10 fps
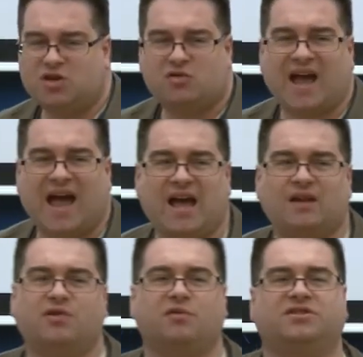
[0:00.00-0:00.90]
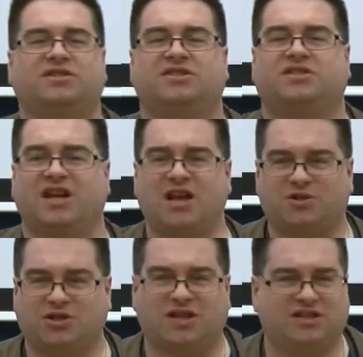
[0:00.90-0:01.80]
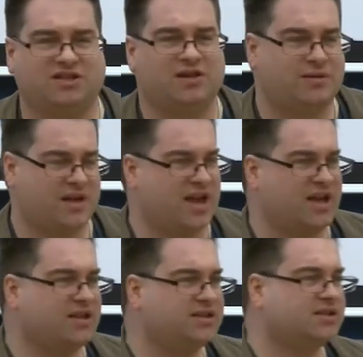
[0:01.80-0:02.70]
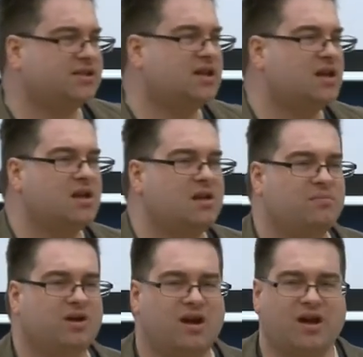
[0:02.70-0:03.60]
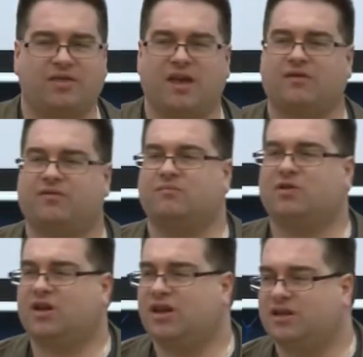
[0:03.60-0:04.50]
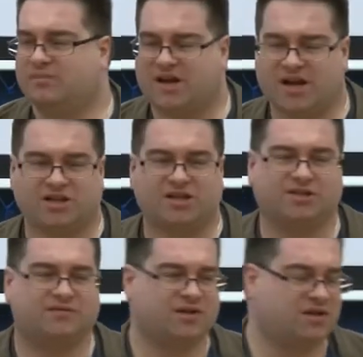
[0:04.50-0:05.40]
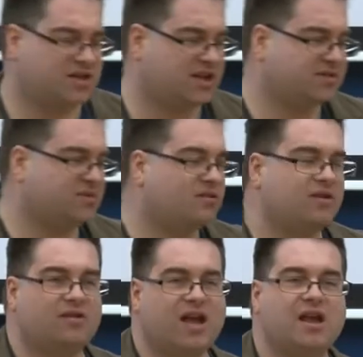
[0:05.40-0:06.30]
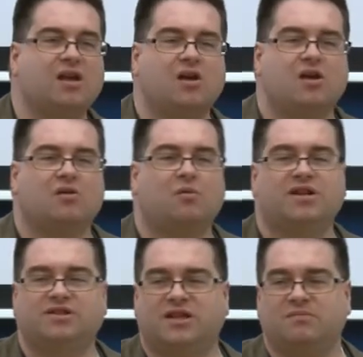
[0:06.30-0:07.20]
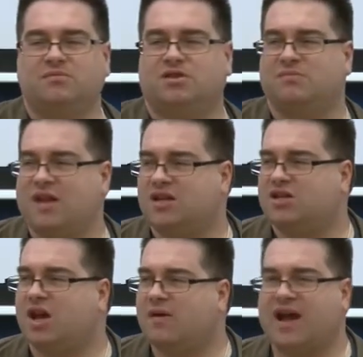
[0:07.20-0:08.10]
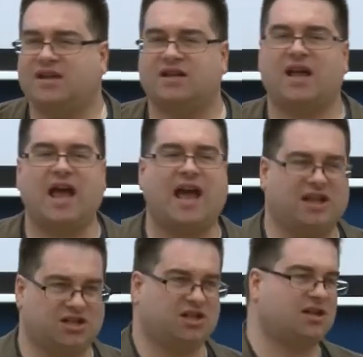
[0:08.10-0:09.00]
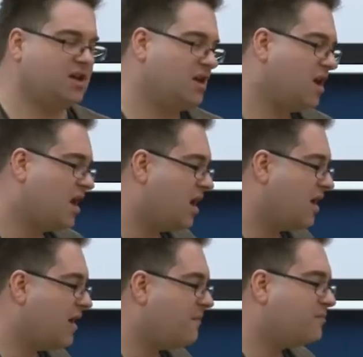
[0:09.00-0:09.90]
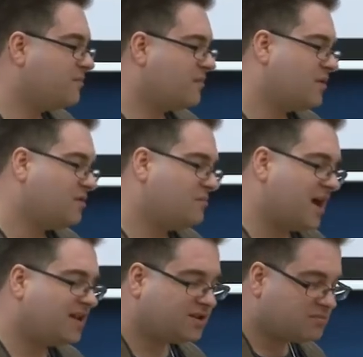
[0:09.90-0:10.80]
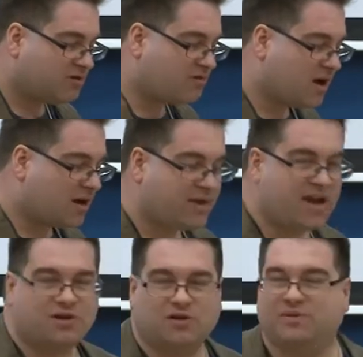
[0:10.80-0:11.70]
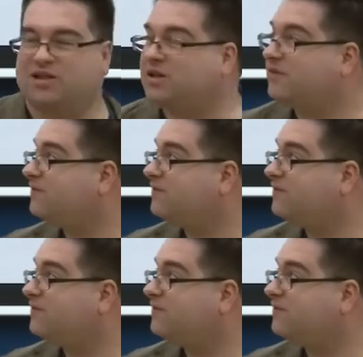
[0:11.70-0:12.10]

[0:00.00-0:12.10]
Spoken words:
you can, of course, distinguish these two things, but I think from looking at the pages of the New Testament that they always seem to me to go hand in hand. Alistair McGrath here, not a particularly